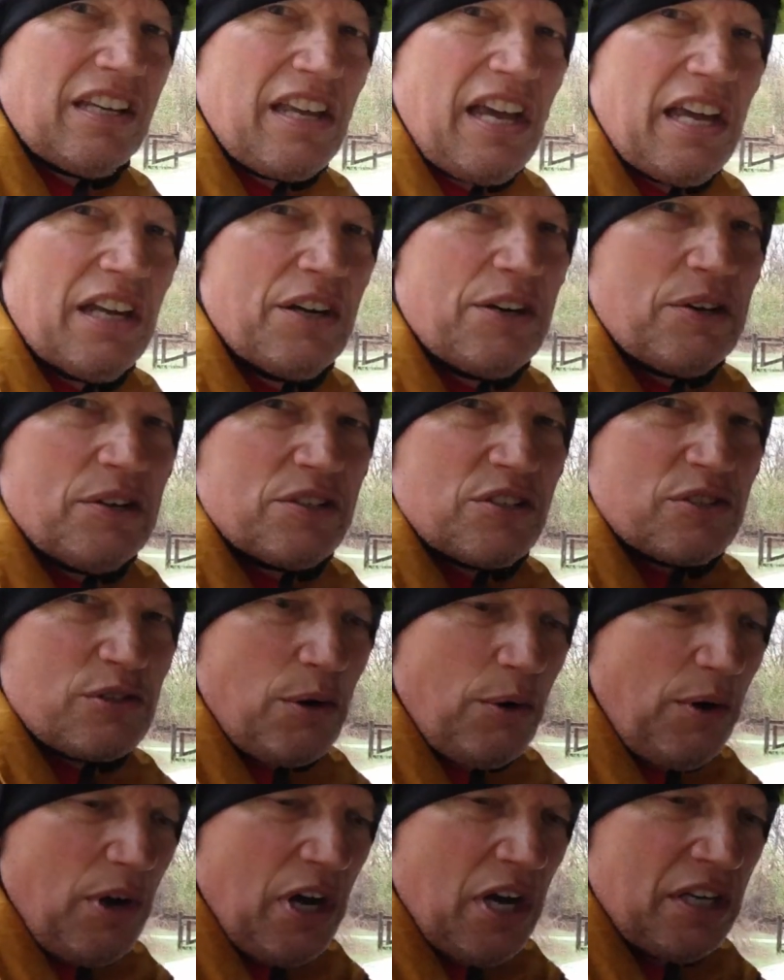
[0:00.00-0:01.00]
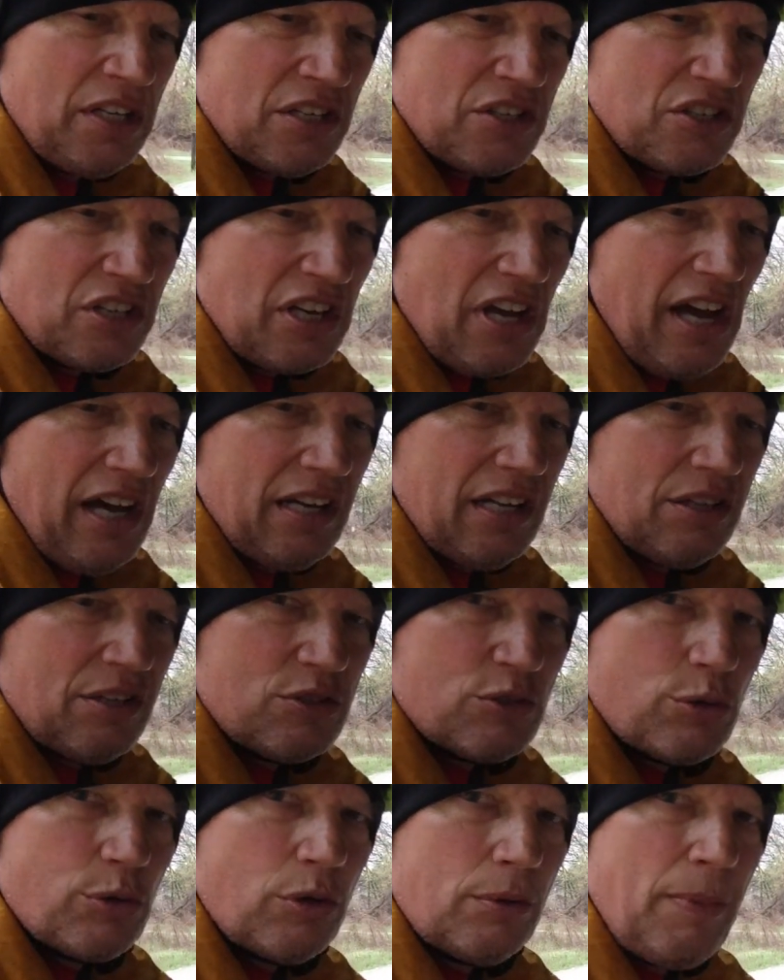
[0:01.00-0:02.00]
and gaiter and so on. She got a
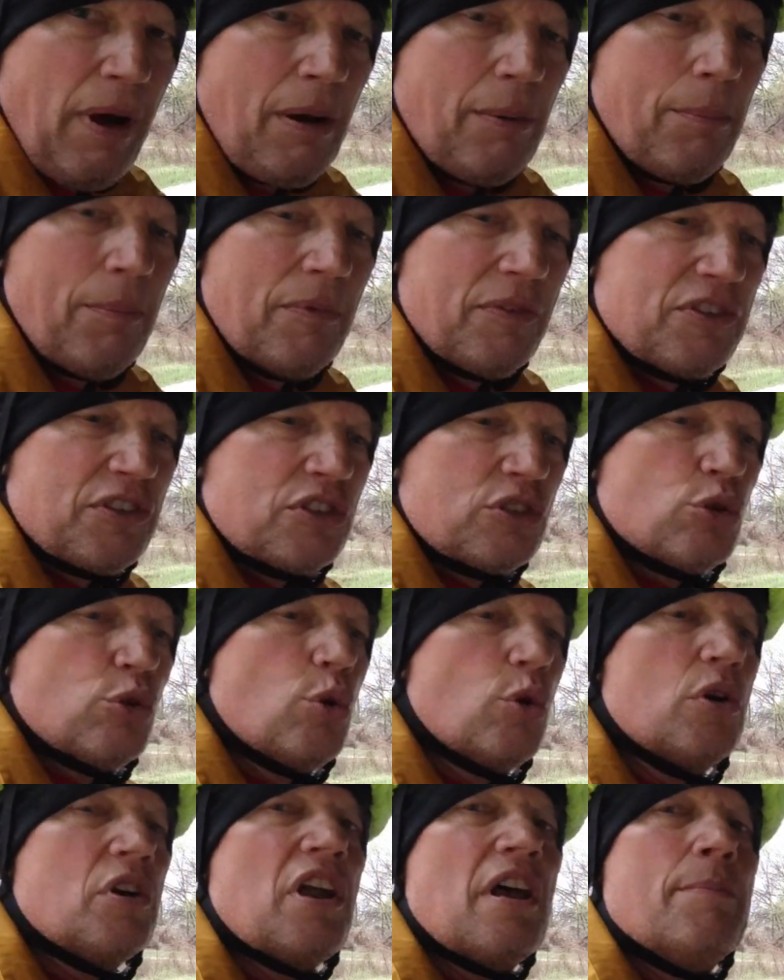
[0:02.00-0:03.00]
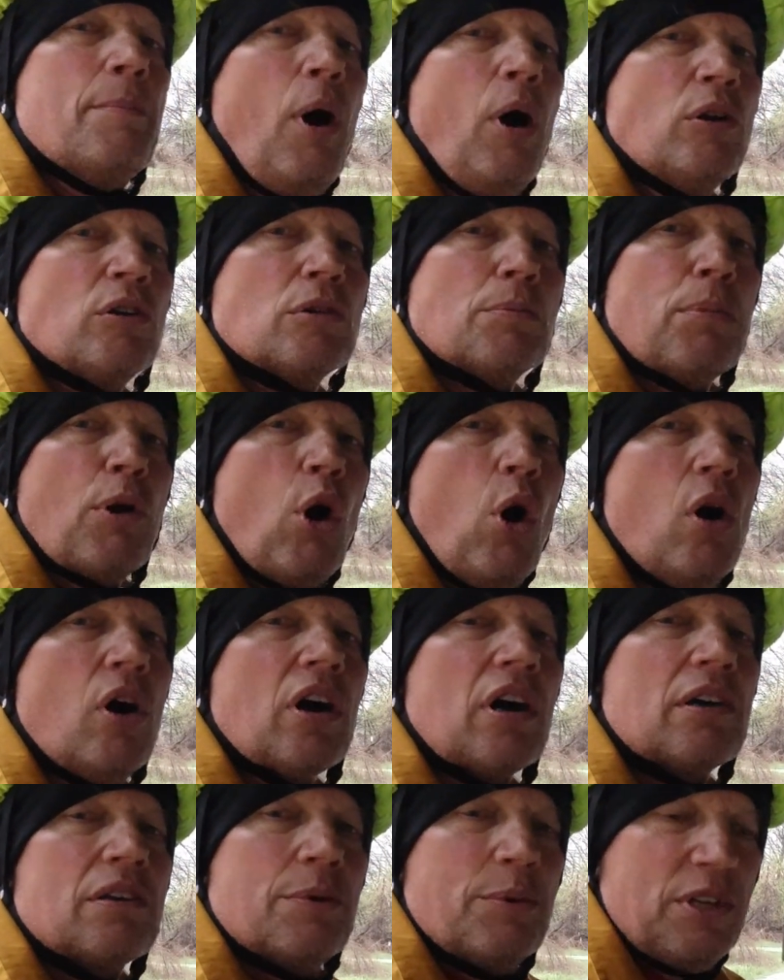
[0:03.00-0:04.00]
Tour, Tour de Mont
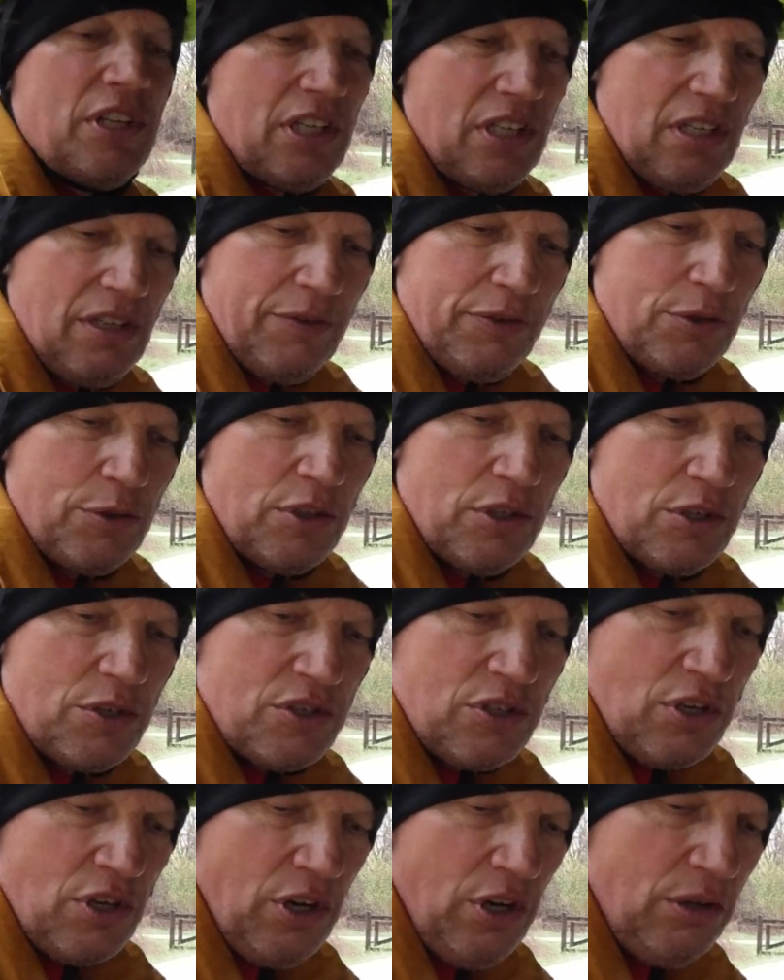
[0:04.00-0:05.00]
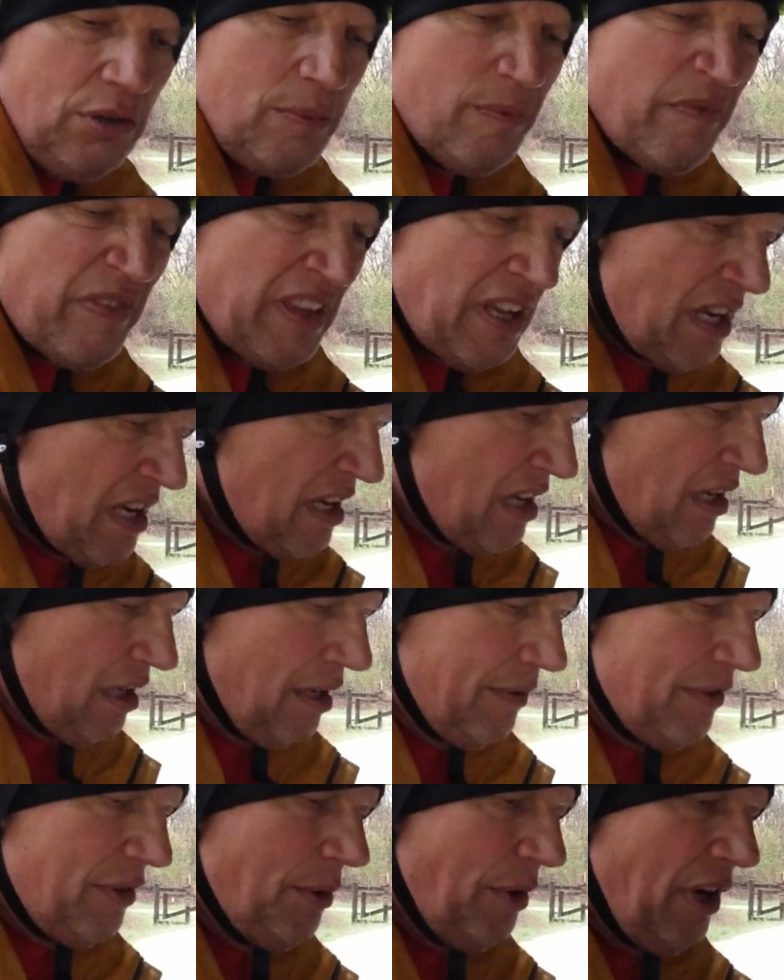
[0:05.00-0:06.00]
Blanc that we did a few years ago.
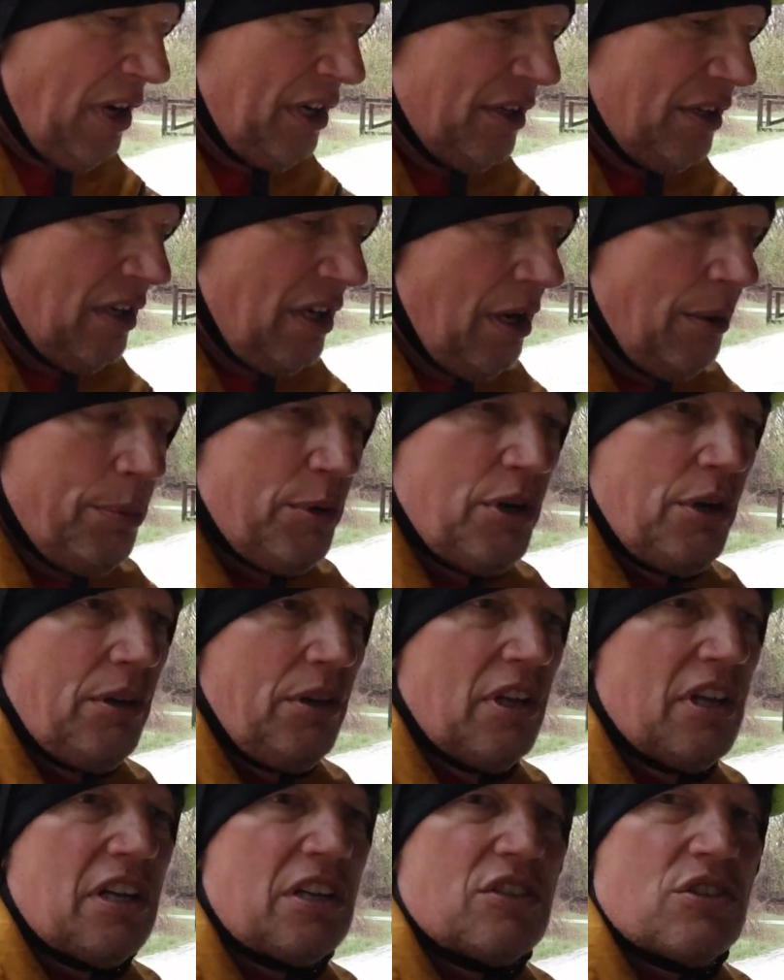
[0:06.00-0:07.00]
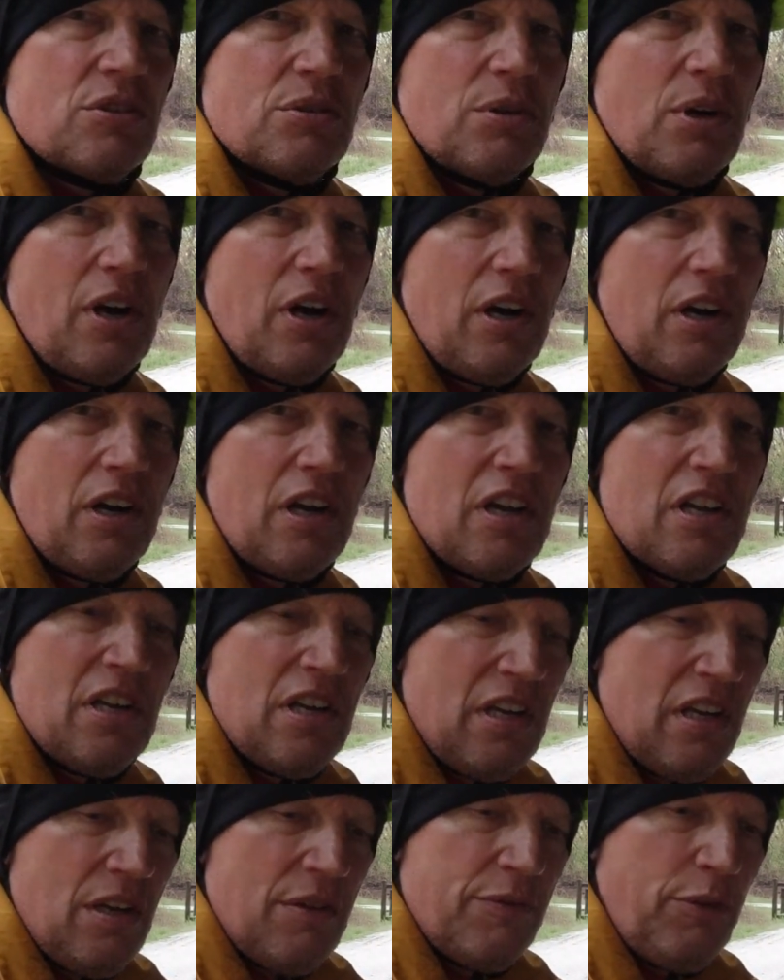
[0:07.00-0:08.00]
If you wanna, I'll put a link to our
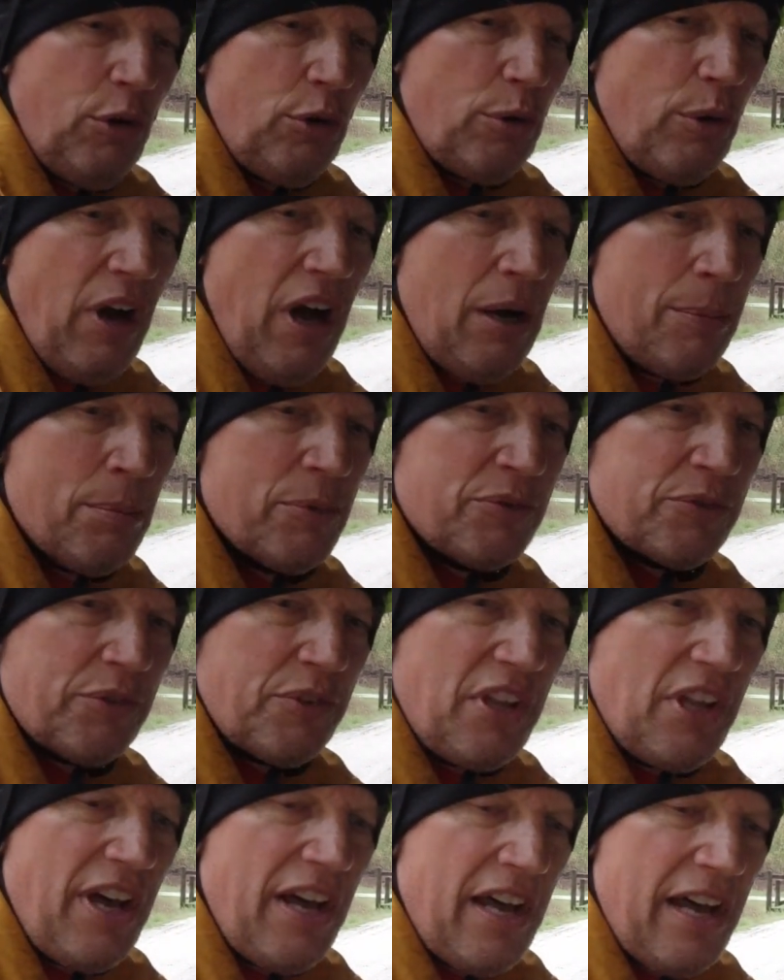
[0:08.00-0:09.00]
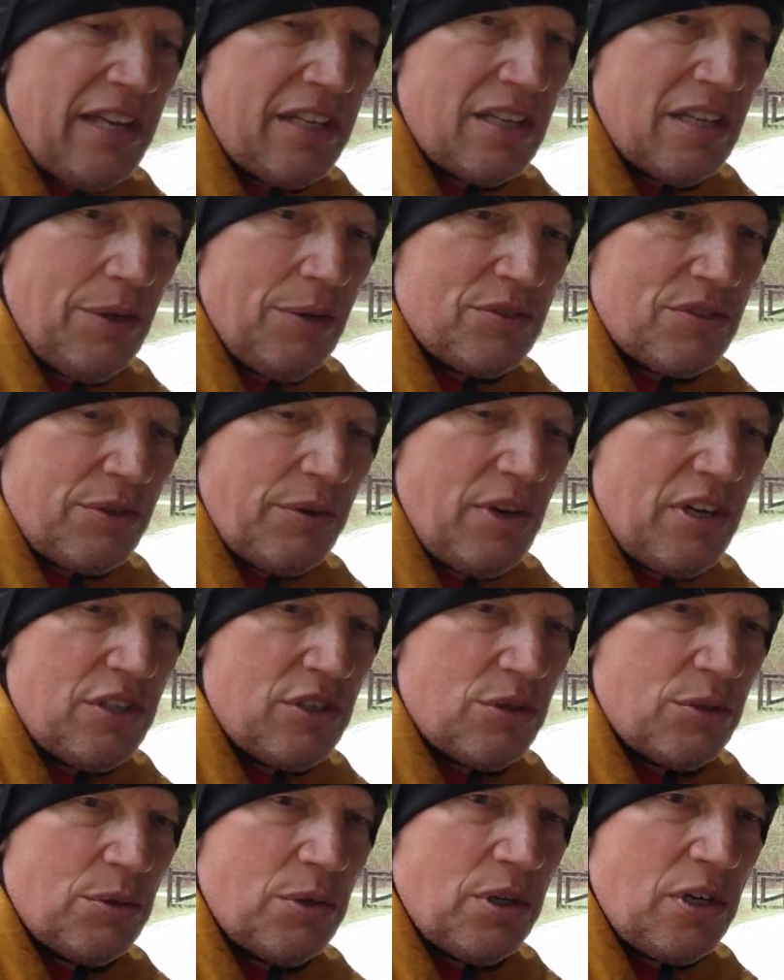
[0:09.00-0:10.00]
photo albums for that. That was a great
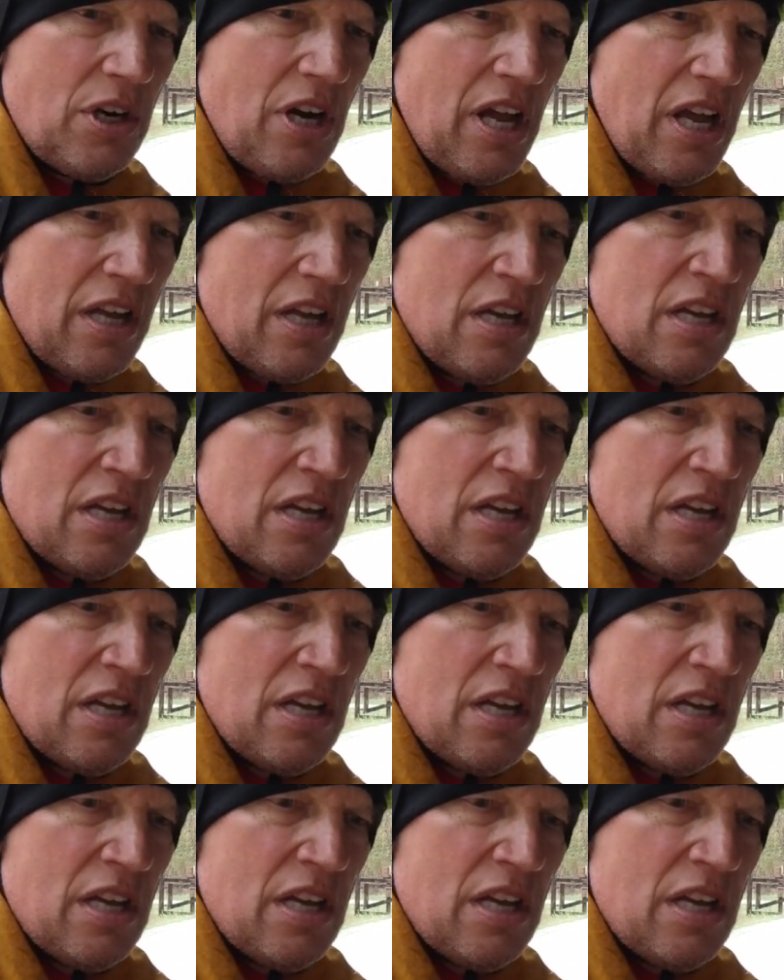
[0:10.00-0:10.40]
tour.